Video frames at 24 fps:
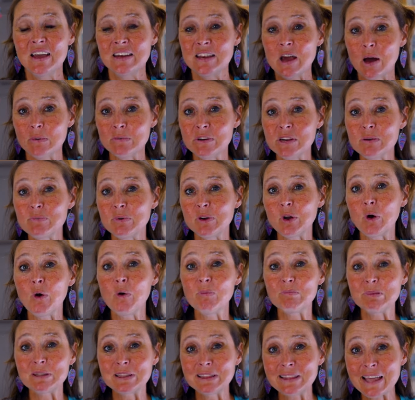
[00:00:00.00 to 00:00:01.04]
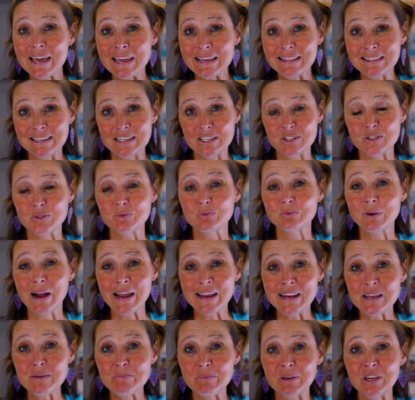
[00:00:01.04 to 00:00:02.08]
Now, I'm gonna put a whole playlist
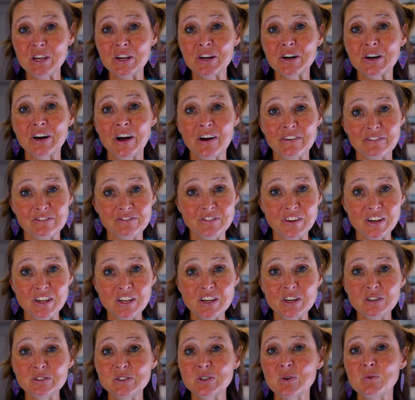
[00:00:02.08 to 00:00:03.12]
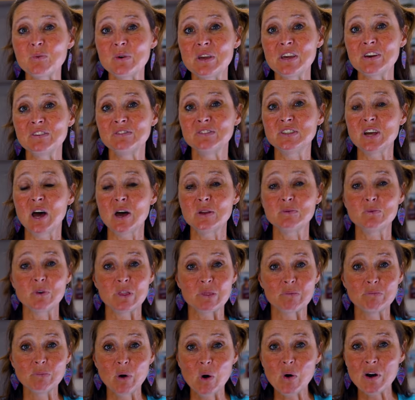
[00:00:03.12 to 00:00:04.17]
right up here of videos that we have done
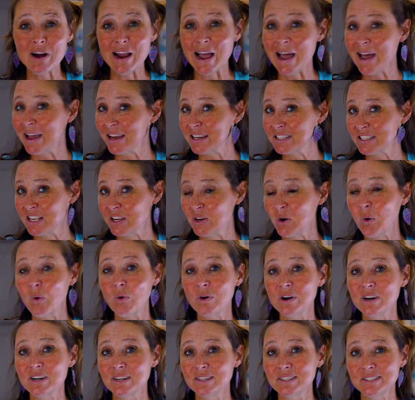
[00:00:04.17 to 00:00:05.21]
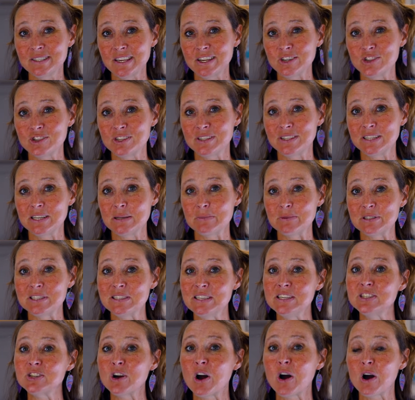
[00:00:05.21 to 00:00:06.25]
with more hacks and organization tips.
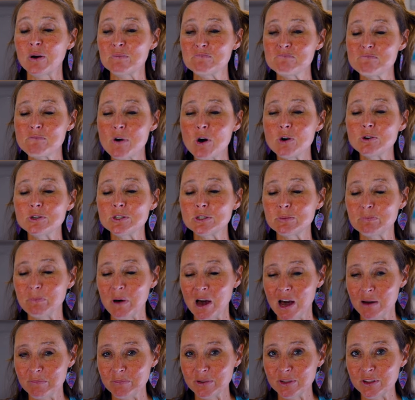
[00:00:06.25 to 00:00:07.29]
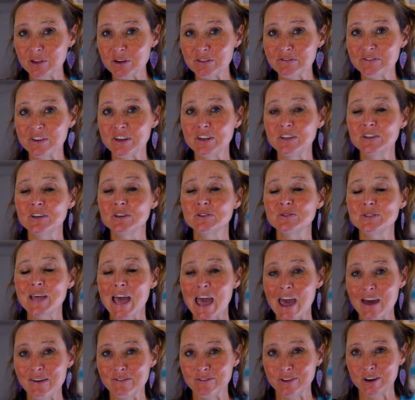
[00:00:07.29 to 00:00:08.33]
These are our most popular videos
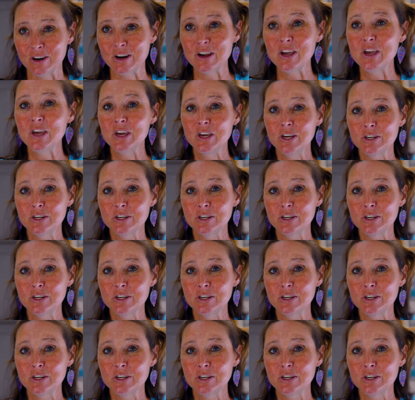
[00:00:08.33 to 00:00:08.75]
ever.